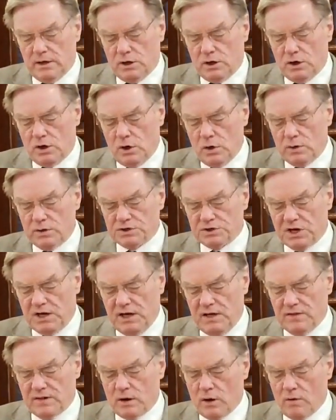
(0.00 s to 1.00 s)
Who is
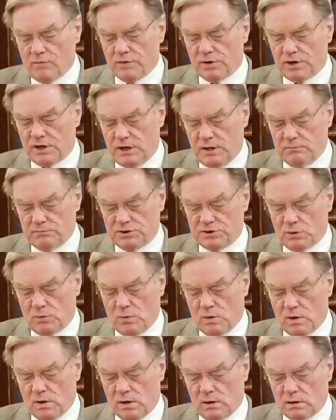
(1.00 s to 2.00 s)
he that overcomes the
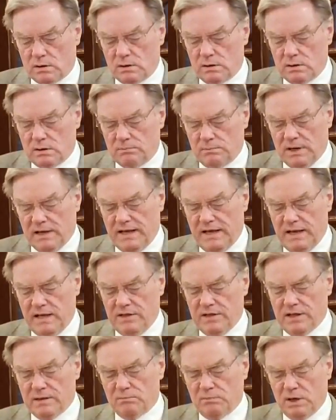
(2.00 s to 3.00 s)
world? But he
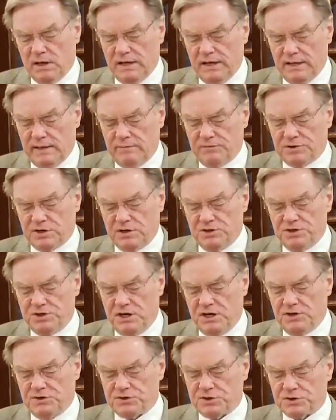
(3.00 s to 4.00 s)
that believes in
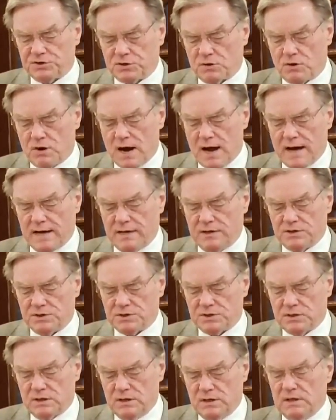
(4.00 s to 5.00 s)
Jesus
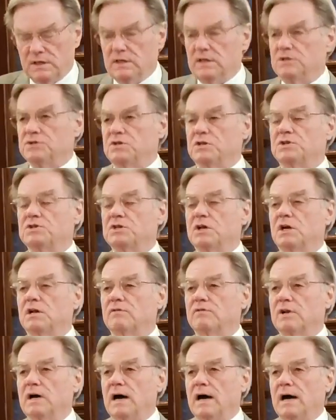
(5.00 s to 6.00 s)
Christ is the Son
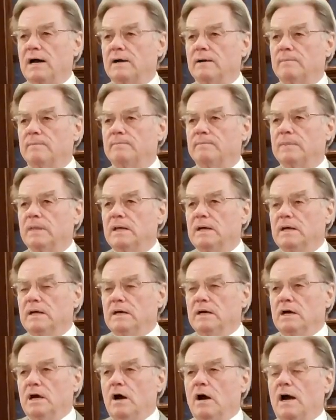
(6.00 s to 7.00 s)
of God.
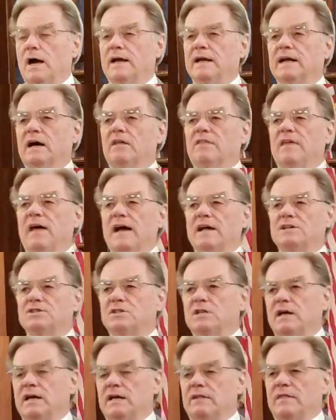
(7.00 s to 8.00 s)
All right, now that's
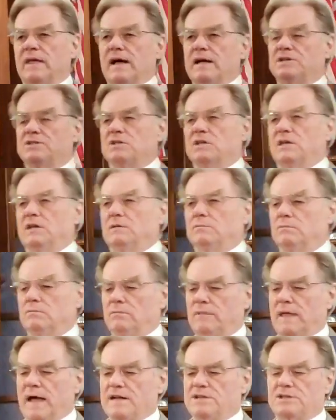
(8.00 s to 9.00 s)
the that's the
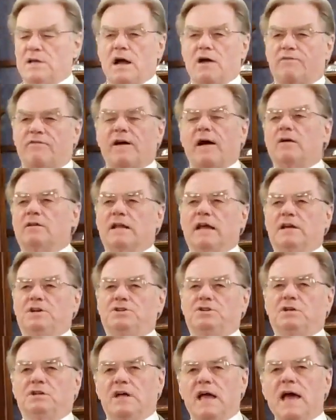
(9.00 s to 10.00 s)
that's our
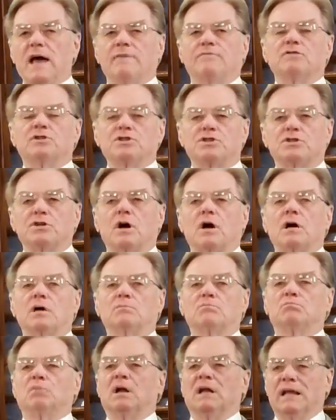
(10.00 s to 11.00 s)
foundation. You have to
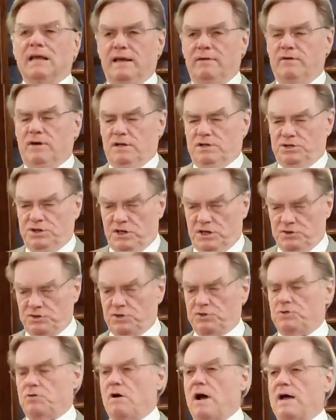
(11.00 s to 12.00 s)
start believing in
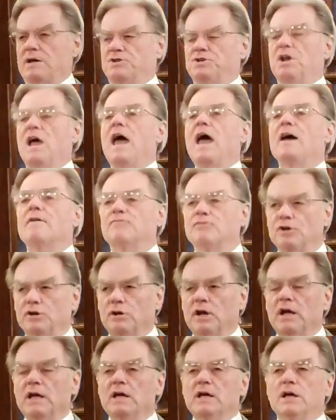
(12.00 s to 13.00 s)
Jesus Christ. You have
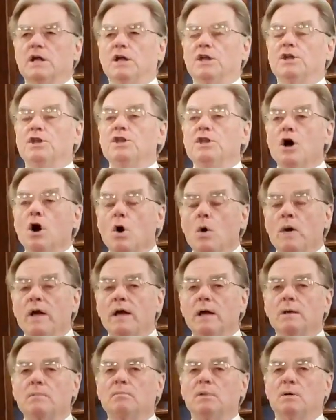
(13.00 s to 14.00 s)
to know
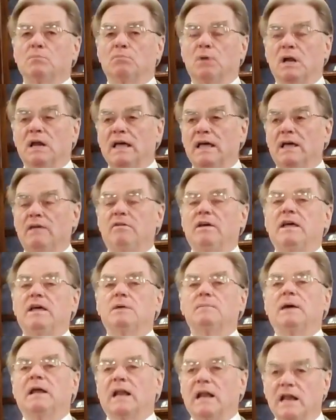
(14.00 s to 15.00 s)
him, believe
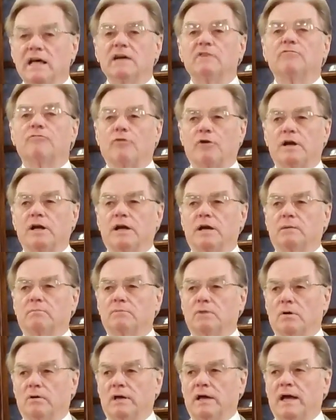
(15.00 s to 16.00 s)
him, and live for him.
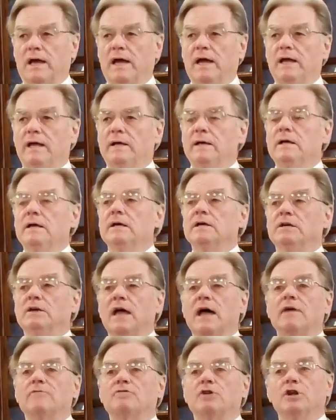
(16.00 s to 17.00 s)
Okay? You
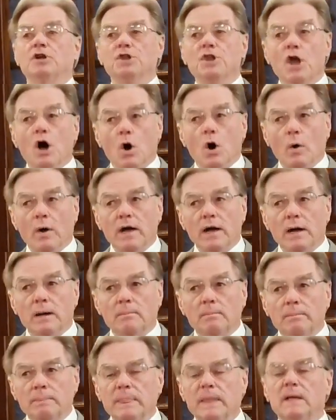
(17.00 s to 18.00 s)
have to know
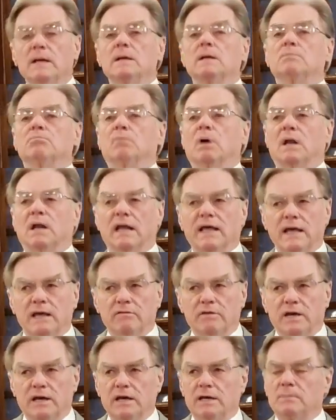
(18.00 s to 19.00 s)
him, Believe
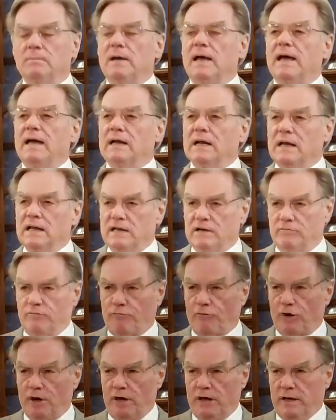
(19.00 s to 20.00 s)
Him and live
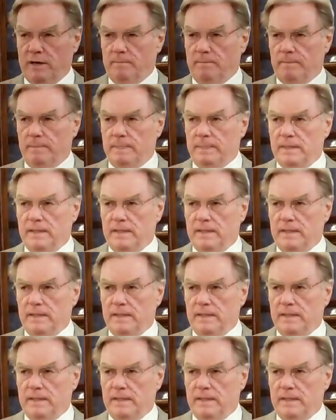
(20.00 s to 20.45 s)
for Him.